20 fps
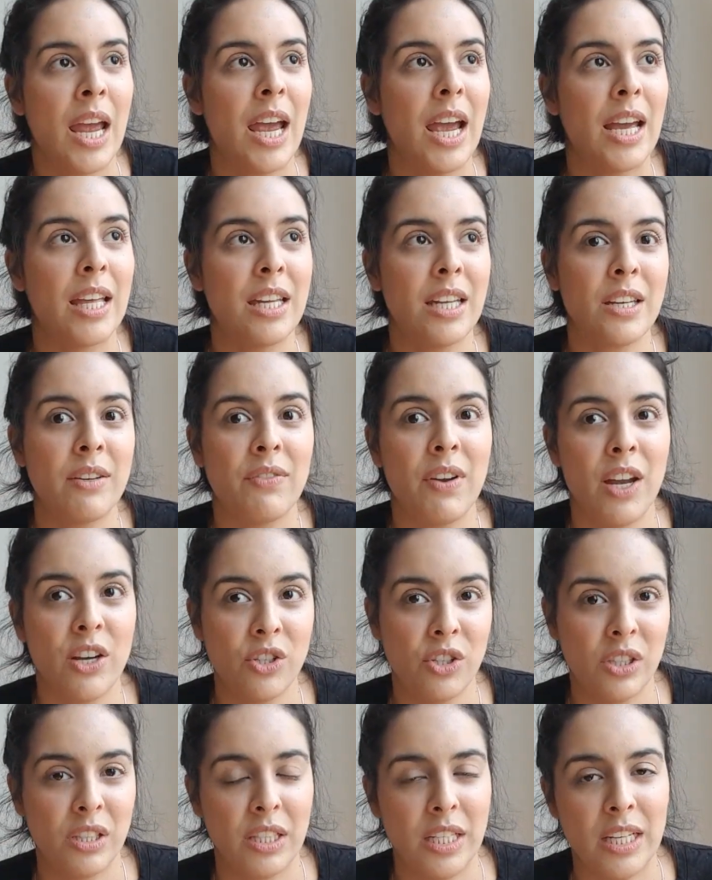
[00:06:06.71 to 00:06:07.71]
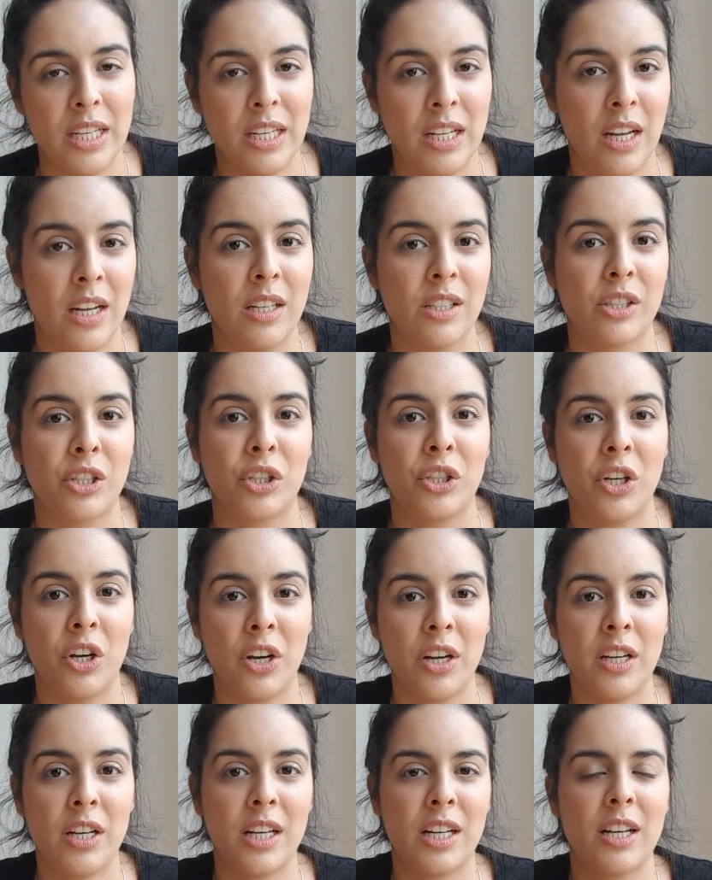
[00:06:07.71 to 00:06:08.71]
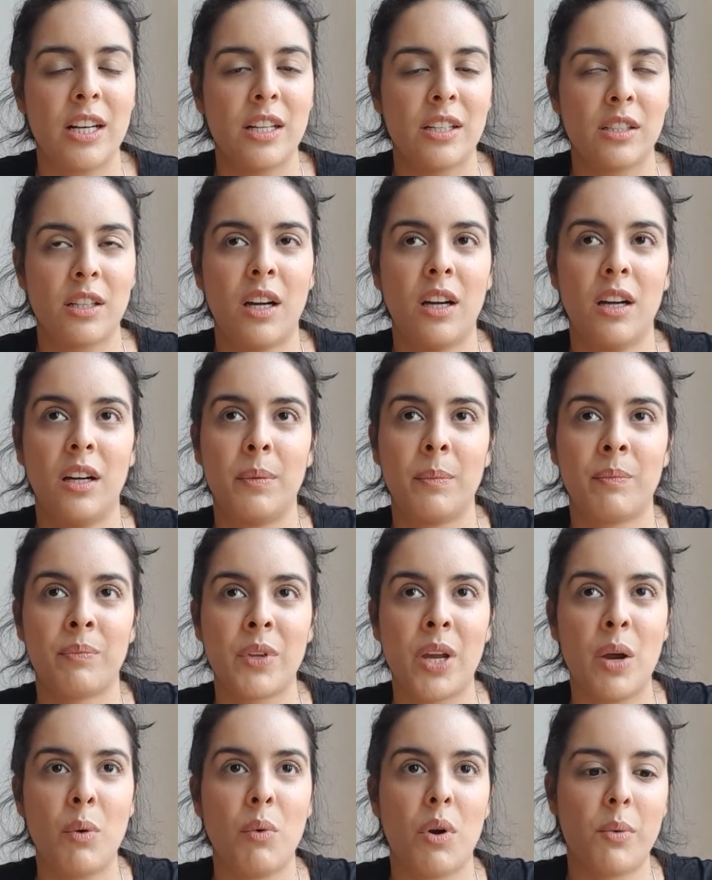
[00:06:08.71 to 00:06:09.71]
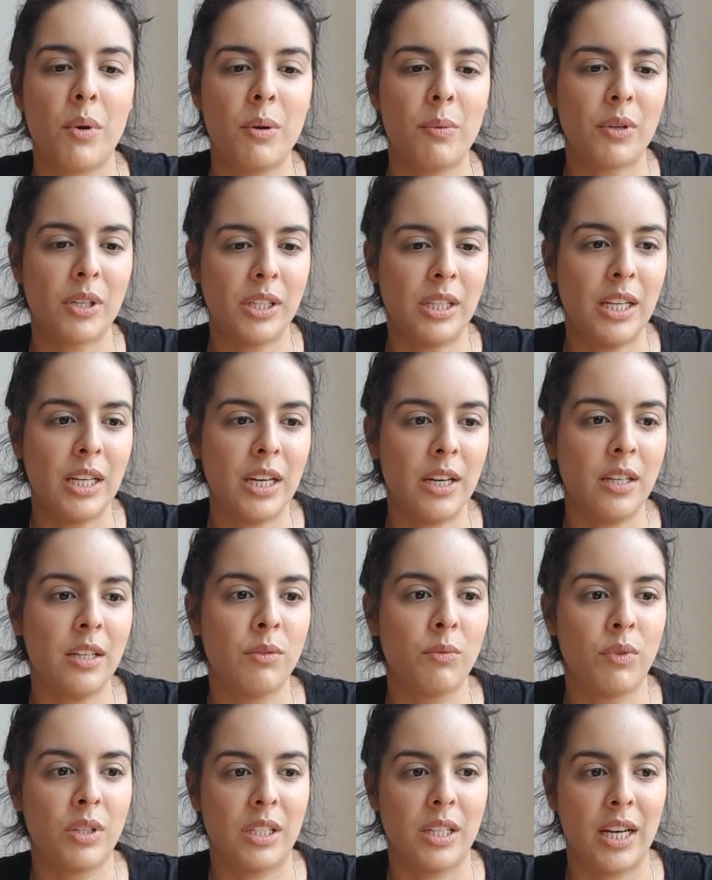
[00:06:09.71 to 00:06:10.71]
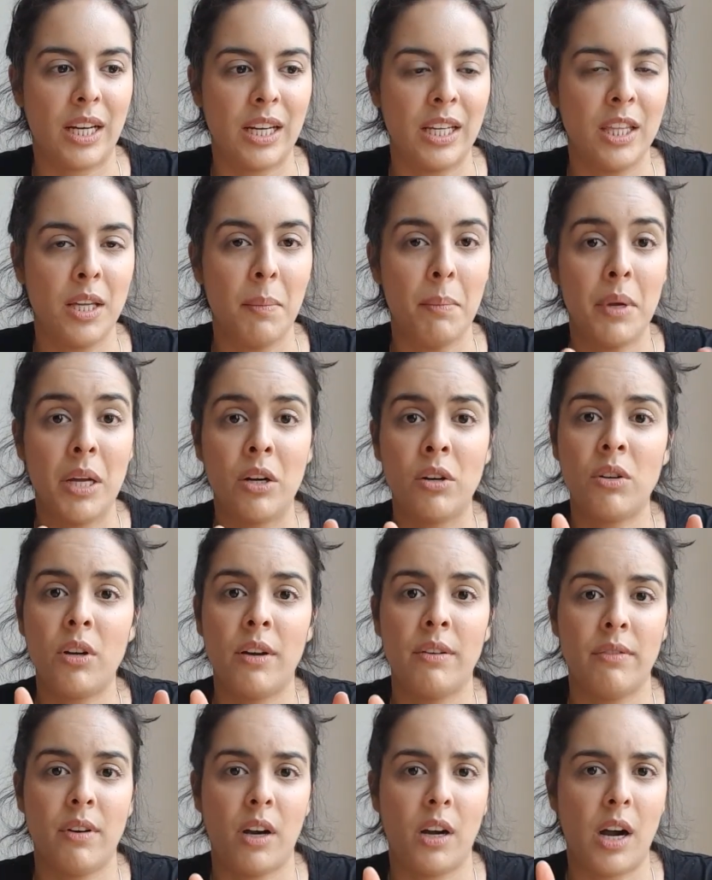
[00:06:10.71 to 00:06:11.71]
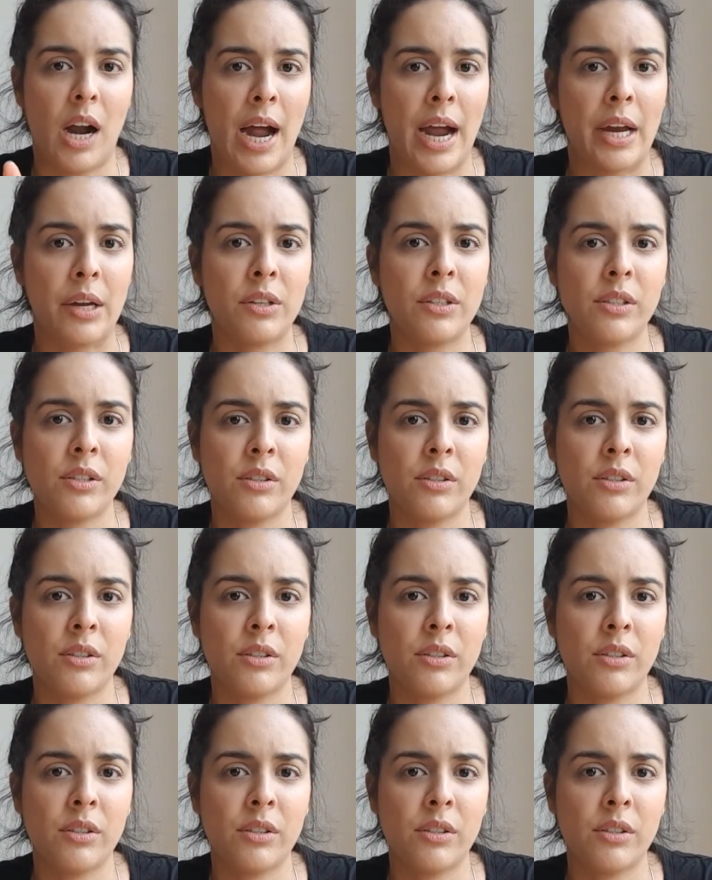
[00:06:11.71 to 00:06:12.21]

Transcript: And then eventually security, because where we were seated was like in the middle of our aisle.